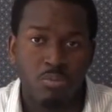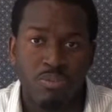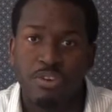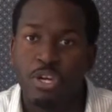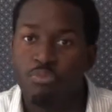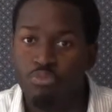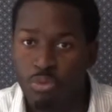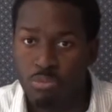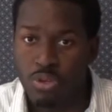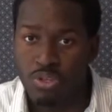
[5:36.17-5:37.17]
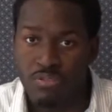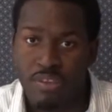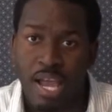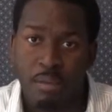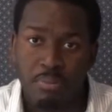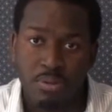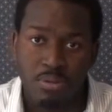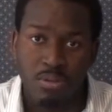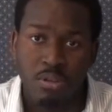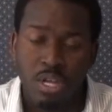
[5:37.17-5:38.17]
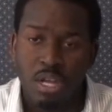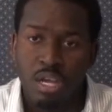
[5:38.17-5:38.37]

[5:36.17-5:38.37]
We've heard rumors of Apple